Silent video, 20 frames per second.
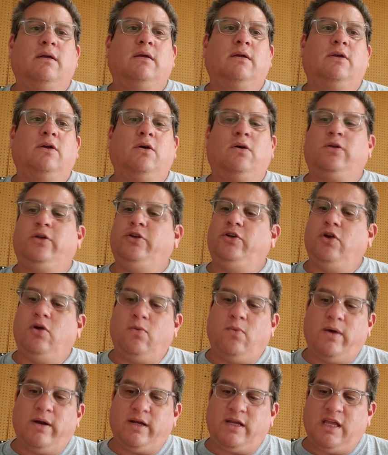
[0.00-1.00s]
You
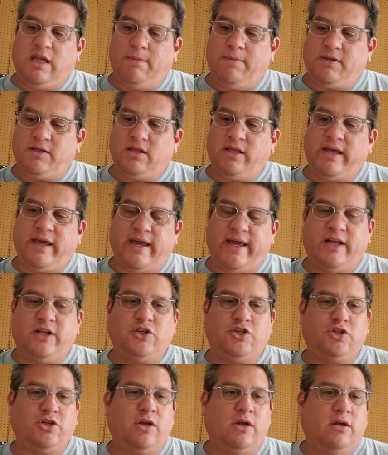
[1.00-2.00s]
don't want to keep it to the
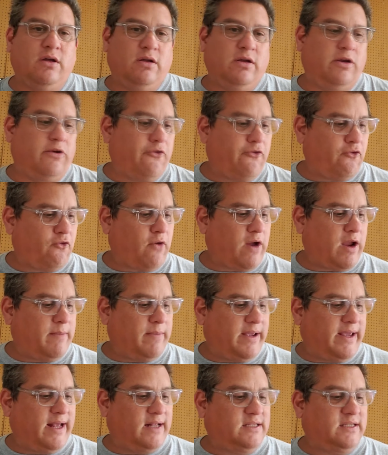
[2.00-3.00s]
edge, your frame
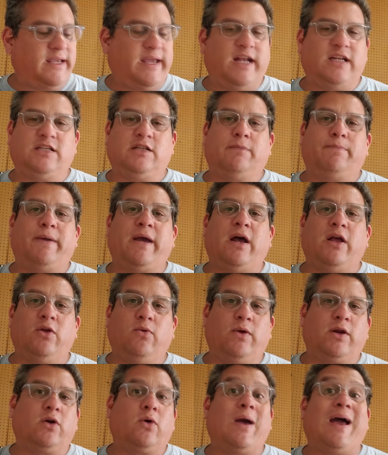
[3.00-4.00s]
against the edge of the palette. You
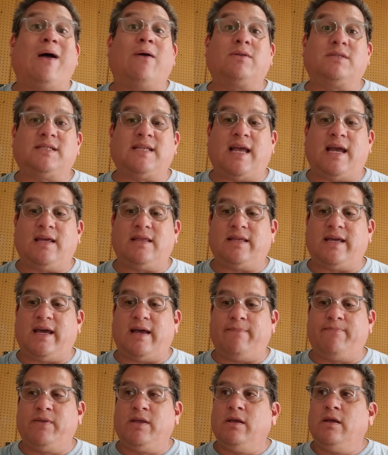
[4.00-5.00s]
want to go outside that.